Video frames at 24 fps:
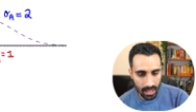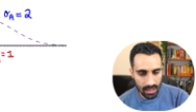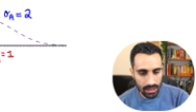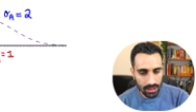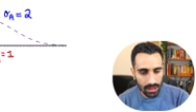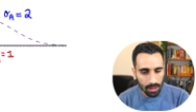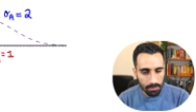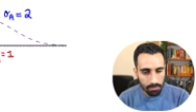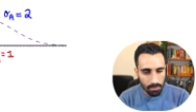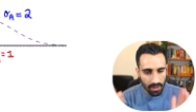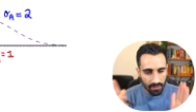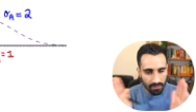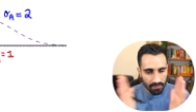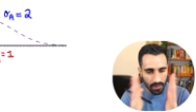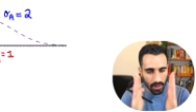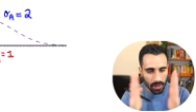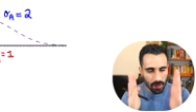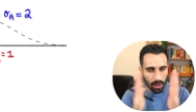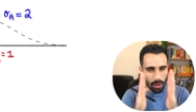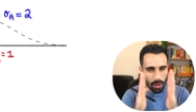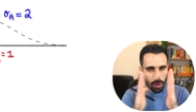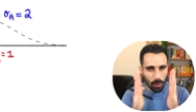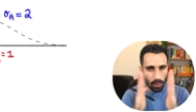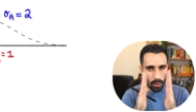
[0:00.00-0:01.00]
is going to be
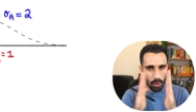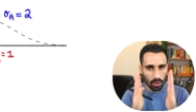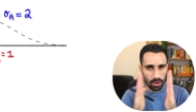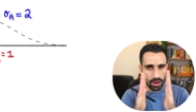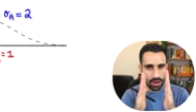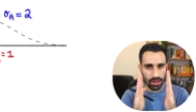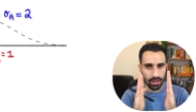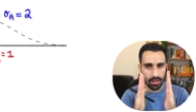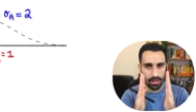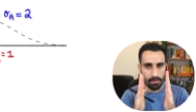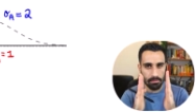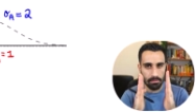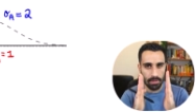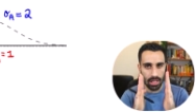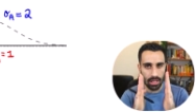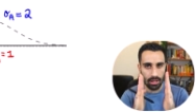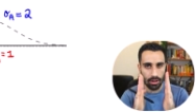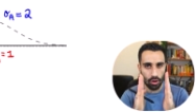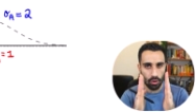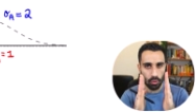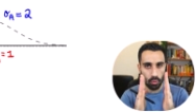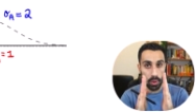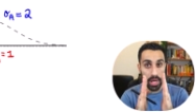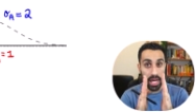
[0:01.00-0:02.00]
very close to the mean.
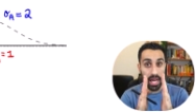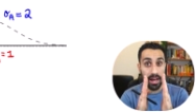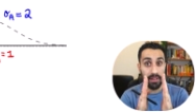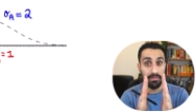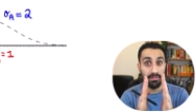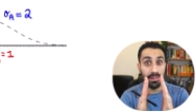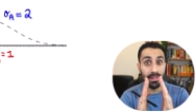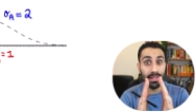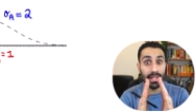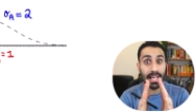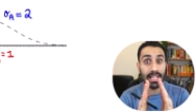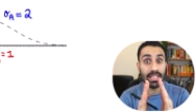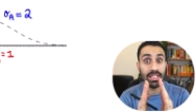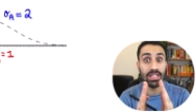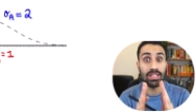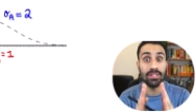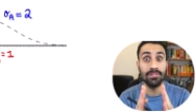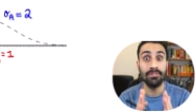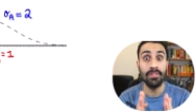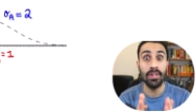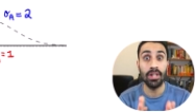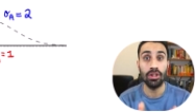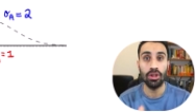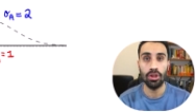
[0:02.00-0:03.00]
We have less
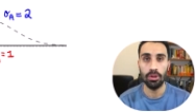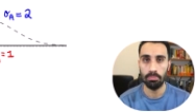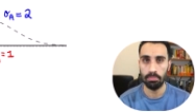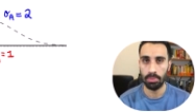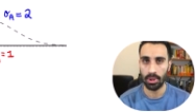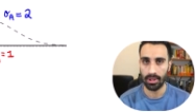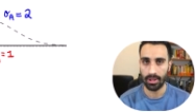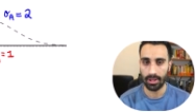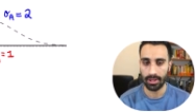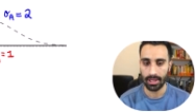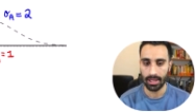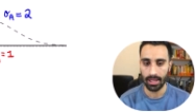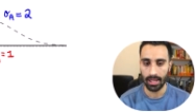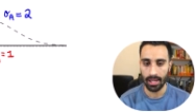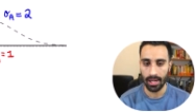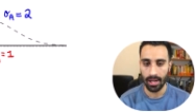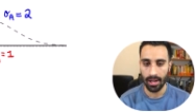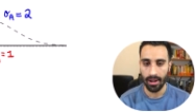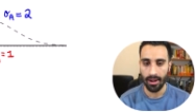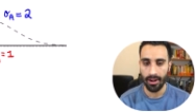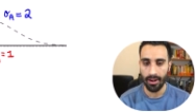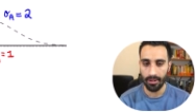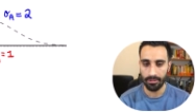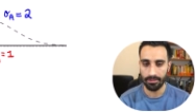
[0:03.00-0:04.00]
variability
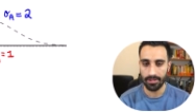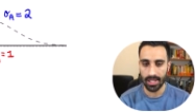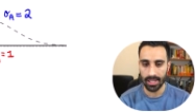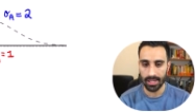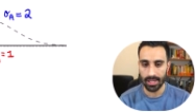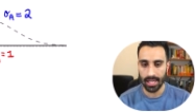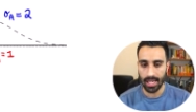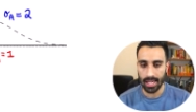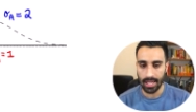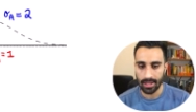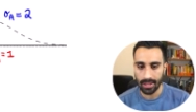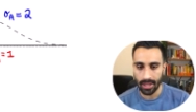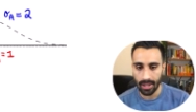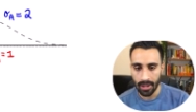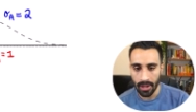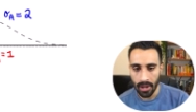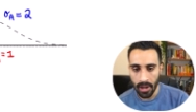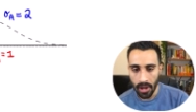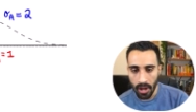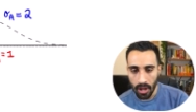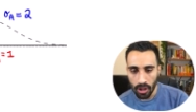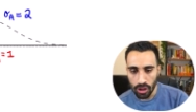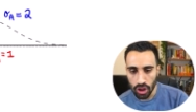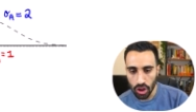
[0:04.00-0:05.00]
of the data.
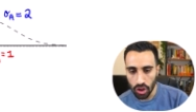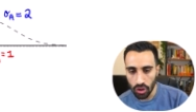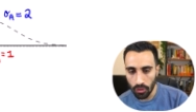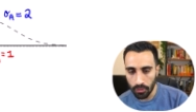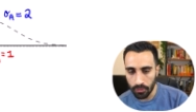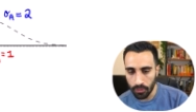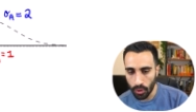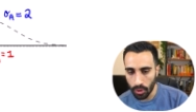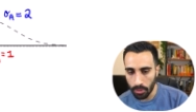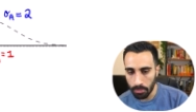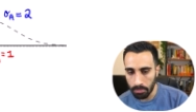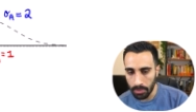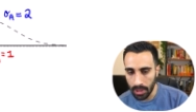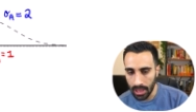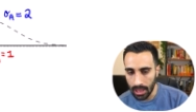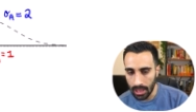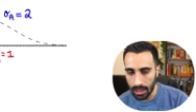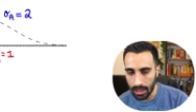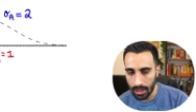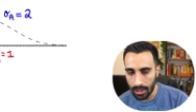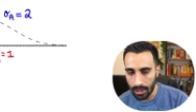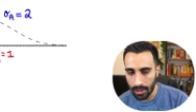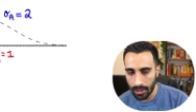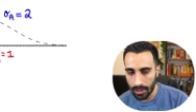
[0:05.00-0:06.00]
So for
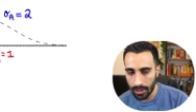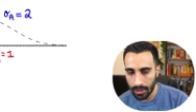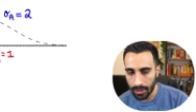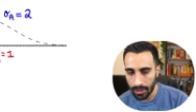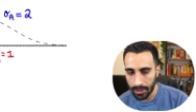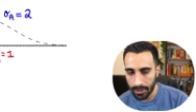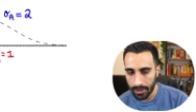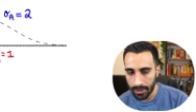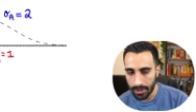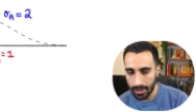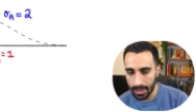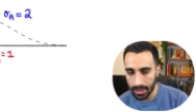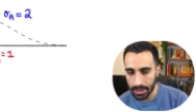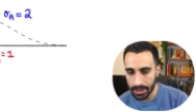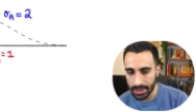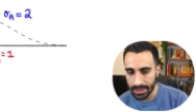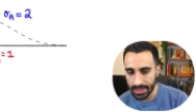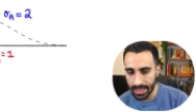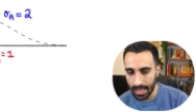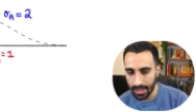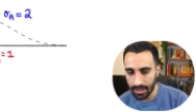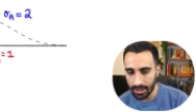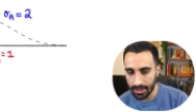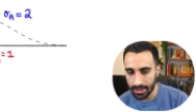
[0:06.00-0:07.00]
B, the
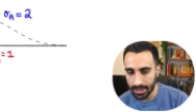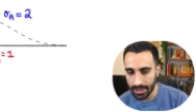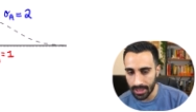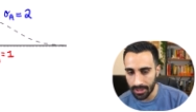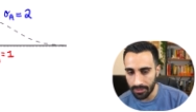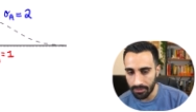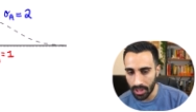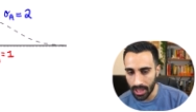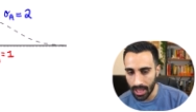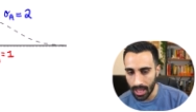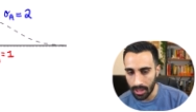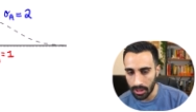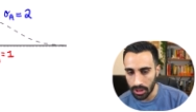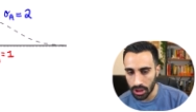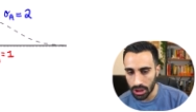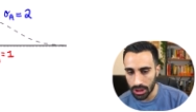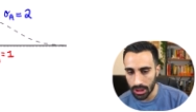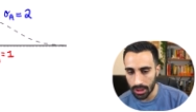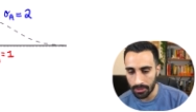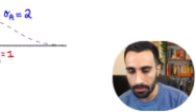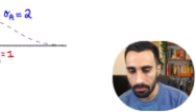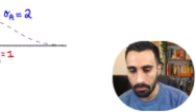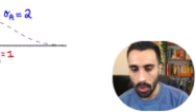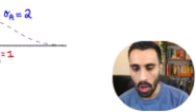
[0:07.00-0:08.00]
standard
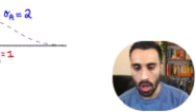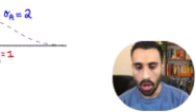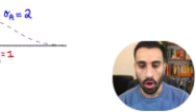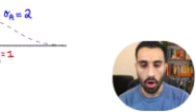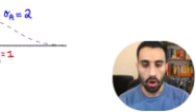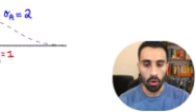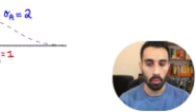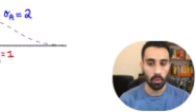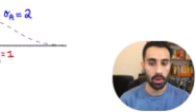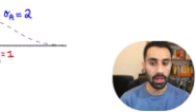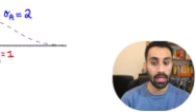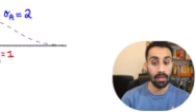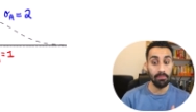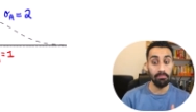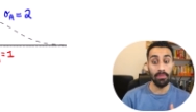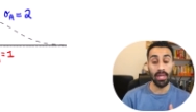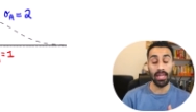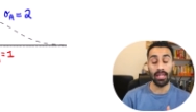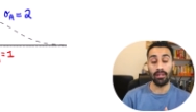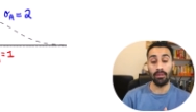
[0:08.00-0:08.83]
deviation, we can make